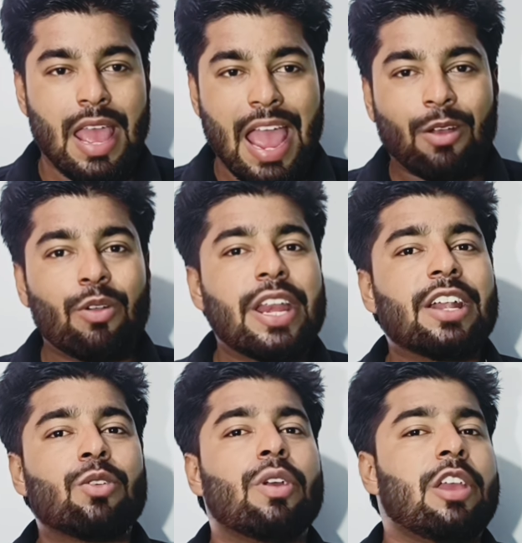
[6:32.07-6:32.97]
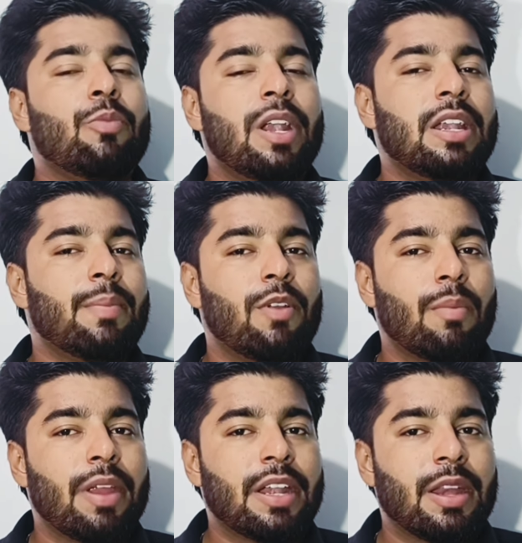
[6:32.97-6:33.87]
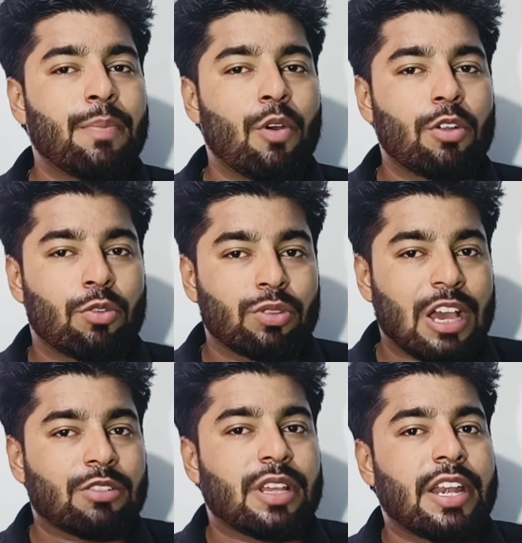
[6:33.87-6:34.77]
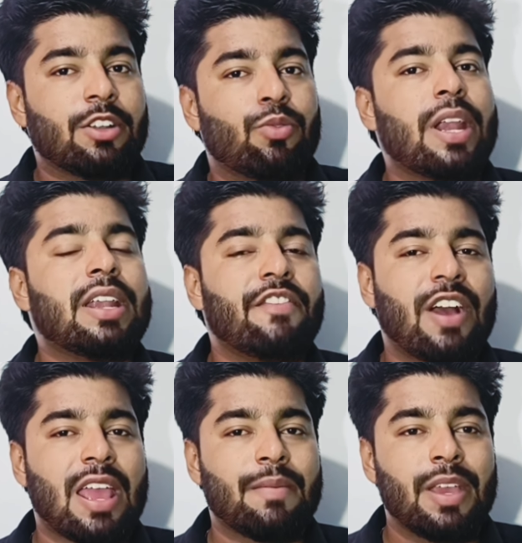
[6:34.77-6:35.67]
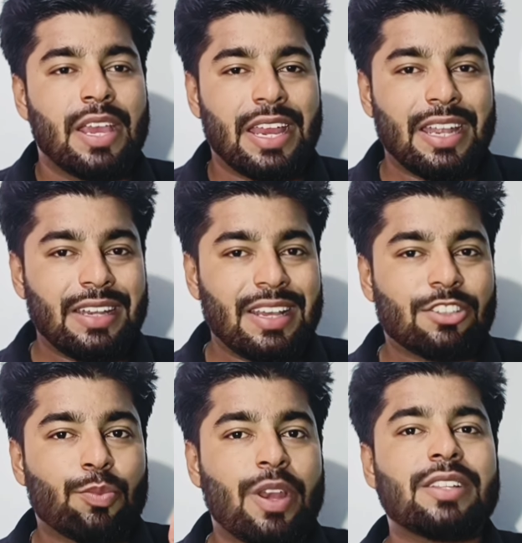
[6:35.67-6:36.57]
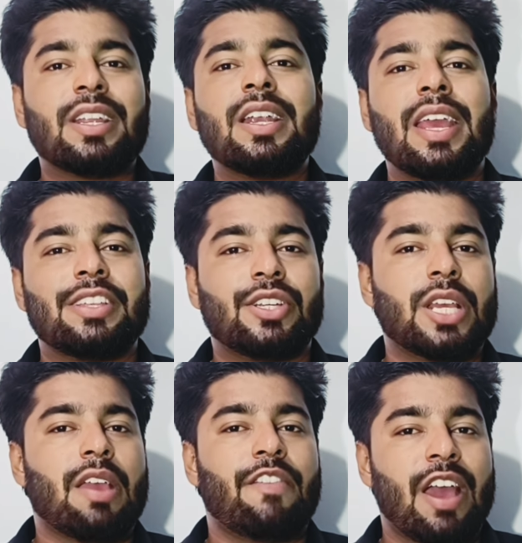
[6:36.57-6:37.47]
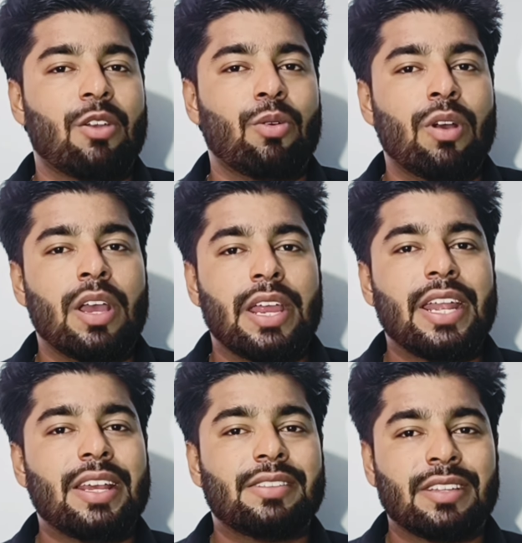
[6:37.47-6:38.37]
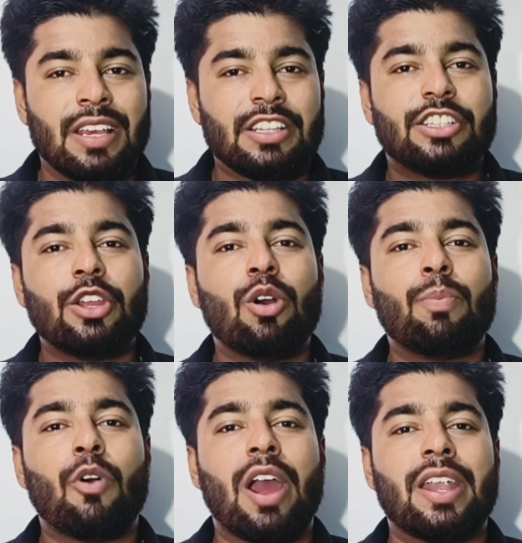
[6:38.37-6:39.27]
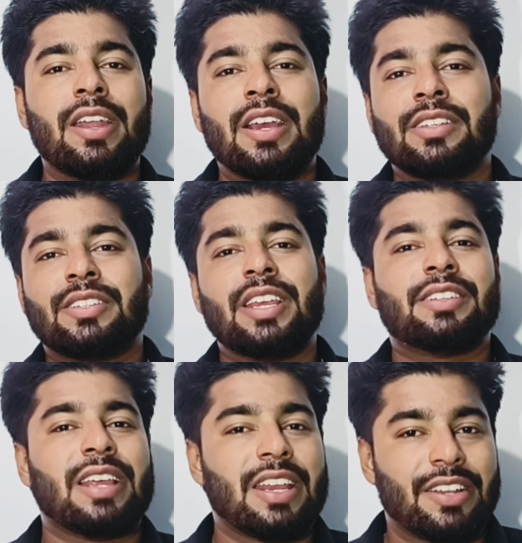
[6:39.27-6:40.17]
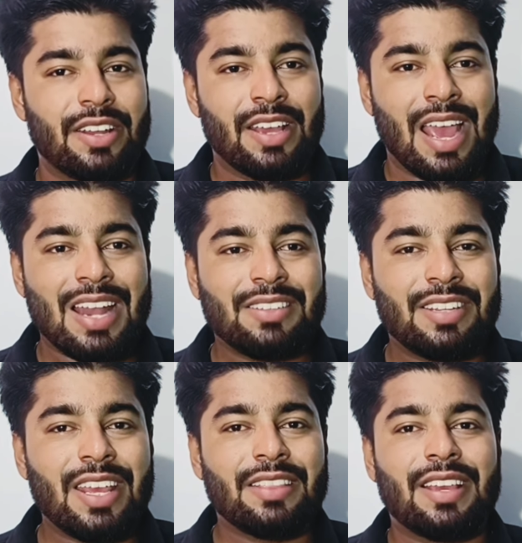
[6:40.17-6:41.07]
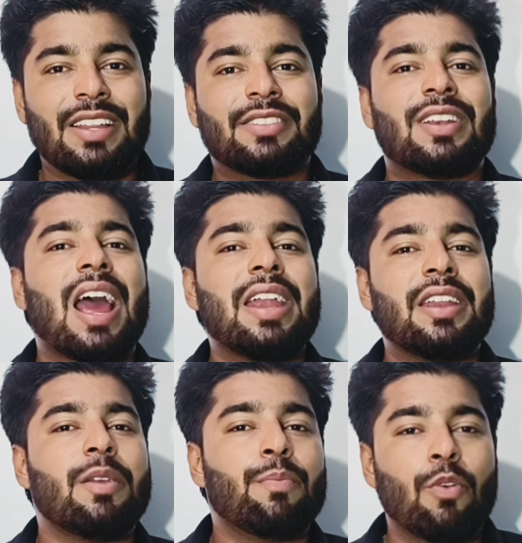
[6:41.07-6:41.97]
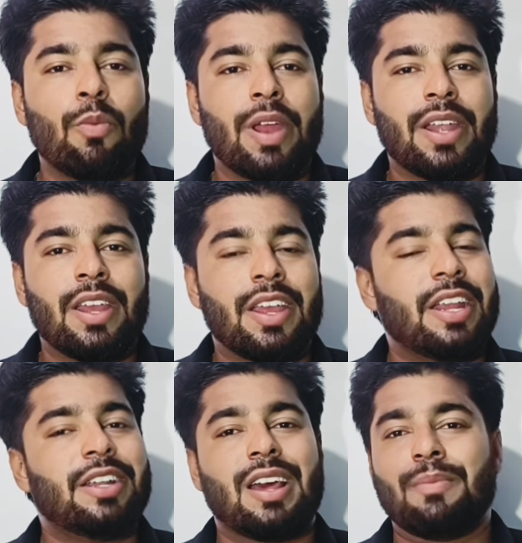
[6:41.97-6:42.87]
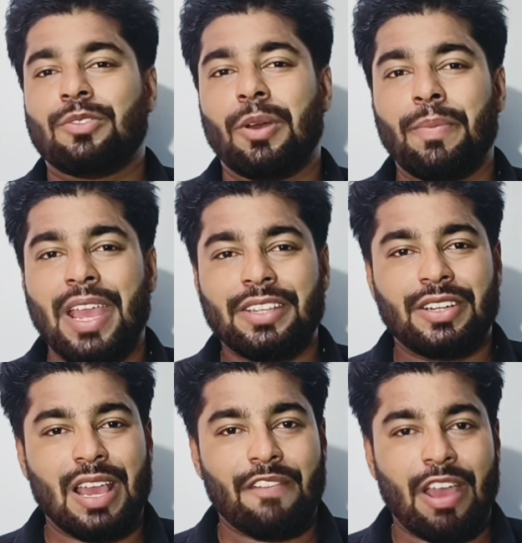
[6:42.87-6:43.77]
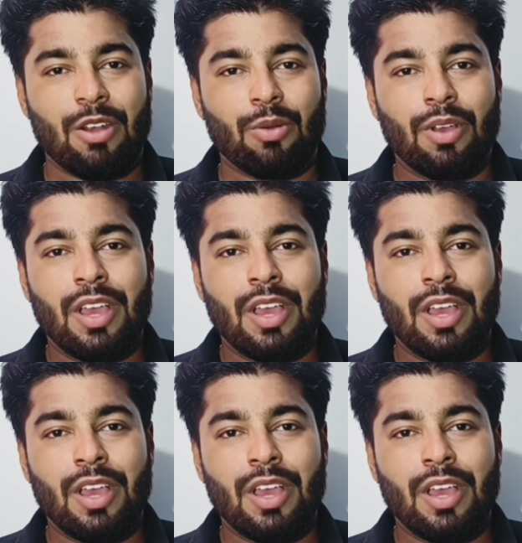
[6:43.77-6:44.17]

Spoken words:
According to Human Development Report 2025, India's present HDI value it is 0.68, and see there is slight improvement in terms of HDI value.